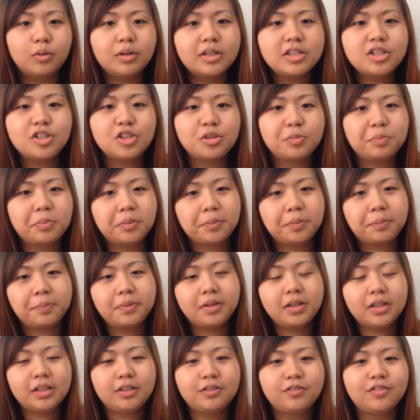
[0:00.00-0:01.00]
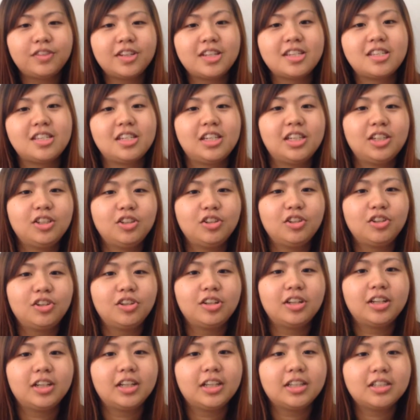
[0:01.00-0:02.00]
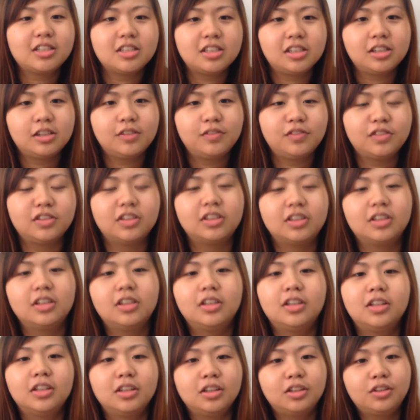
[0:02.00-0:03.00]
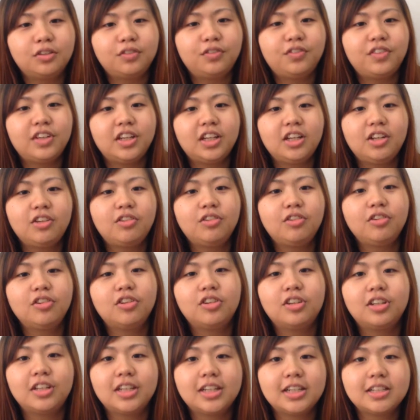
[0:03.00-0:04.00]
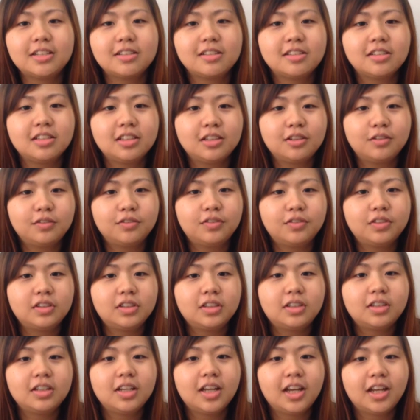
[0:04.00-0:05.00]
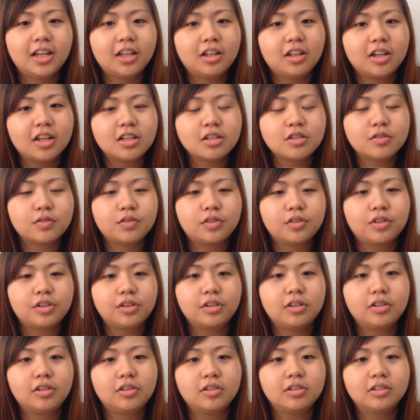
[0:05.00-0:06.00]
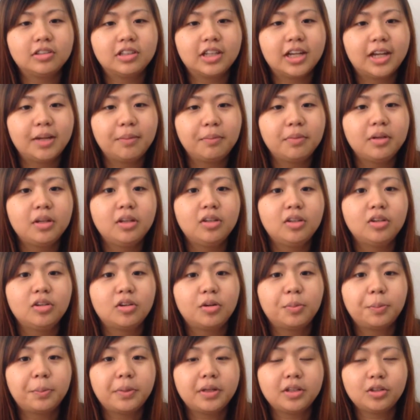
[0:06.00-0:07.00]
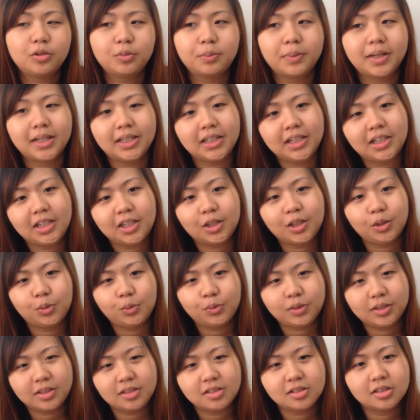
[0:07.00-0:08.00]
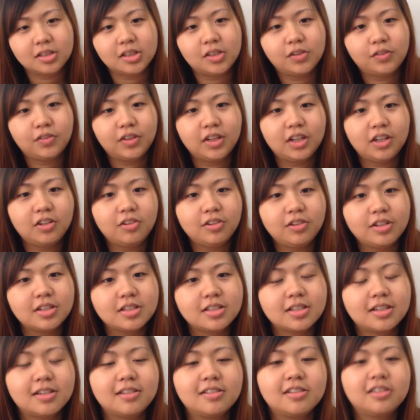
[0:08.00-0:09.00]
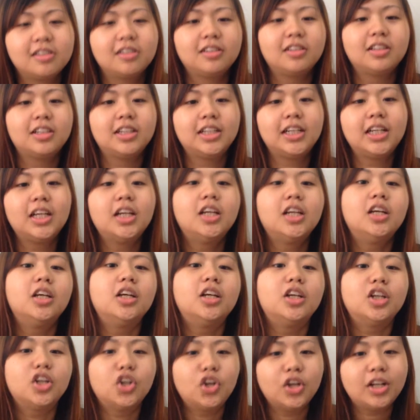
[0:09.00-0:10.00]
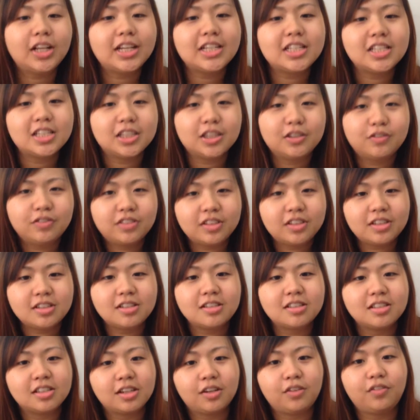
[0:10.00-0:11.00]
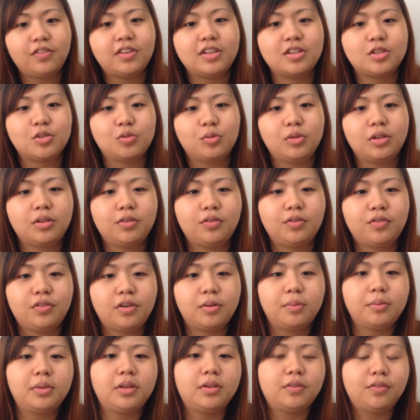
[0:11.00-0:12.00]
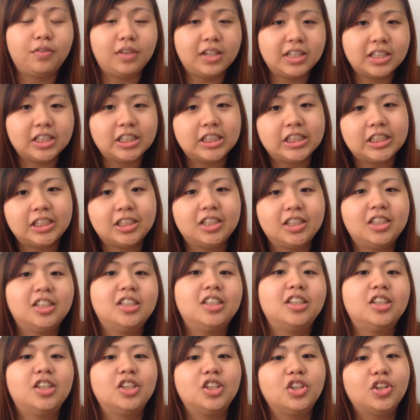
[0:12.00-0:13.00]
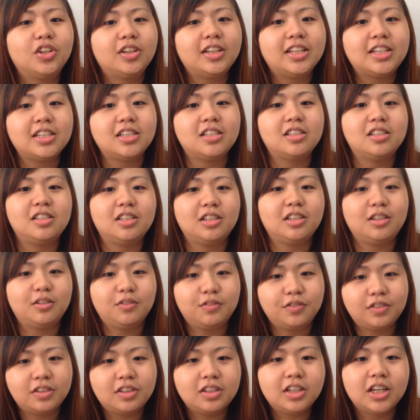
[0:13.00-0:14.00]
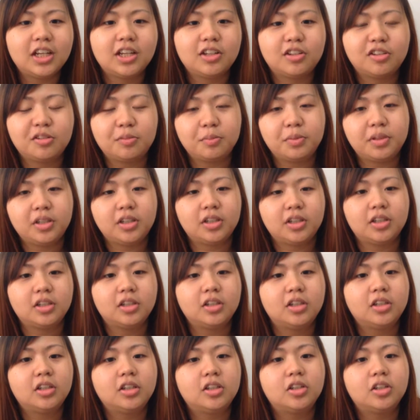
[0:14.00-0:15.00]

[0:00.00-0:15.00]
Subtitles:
Why should people invest in gold and silver? The value of gold and silver can last for a long time compared to money, in which the value is uncertain. Gold and silver is safe as well from inflation. Gold and silver cannot be